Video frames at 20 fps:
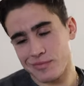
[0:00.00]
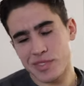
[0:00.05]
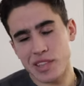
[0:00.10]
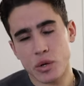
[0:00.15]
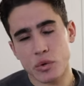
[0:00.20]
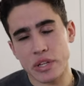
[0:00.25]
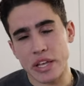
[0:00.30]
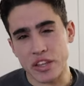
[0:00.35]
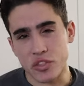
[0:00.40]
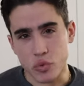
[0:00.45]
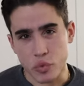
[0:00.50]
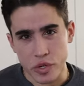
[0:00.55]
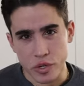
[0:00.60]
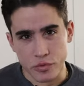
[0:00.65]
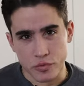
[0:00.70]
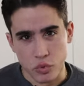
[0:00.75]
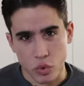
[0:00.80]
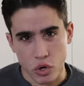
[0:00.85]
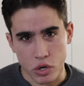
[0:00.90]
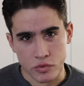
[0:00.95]
there were like three
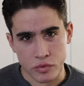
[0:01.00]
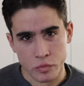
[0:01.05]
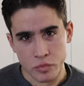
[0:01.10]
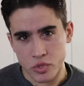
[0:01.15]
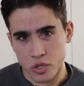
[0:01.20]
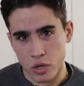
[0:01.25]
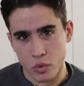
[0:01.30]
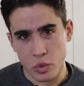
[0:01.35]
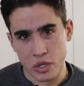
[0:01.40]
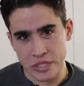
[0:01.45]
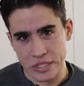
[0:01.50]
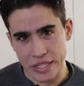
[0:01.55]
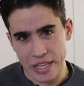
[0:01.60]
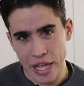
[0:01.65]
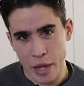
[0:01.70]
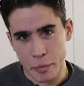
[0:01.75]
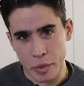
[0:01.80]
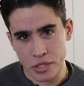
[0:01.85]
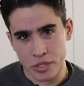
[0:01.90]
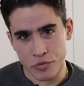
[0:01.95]
or four of them, so it wasn't
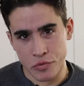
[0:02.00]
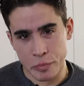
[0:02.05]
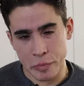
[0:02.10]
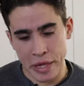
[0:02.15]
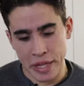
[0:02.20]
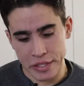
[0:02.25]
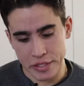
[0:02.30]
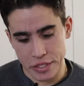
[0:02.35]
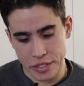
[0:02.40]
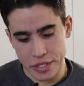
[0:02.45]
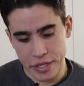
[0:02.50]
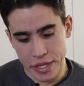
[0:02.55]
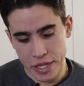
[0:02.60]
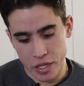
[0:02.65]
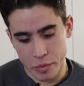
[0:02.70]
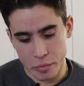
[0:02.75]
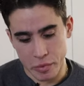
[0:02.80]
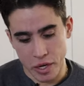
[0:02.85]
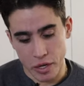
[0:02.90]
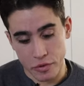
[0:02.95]
that much of a pain to
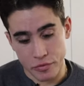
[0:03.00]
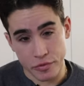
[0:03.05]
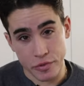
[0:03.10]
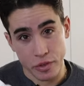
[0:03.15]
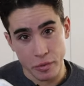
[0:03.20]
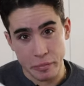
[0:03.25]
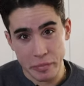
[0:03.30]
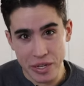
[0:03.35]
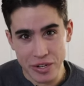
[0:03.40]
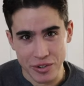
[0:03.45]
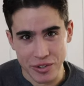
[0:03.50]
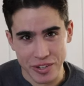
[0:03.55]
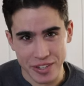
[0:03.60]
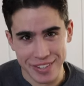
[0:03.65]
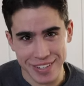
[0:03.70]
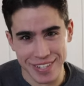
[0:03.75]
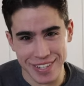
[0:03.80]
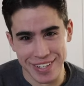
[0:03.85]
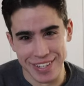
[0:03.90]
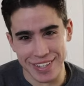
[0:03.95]
take. But for the minerals,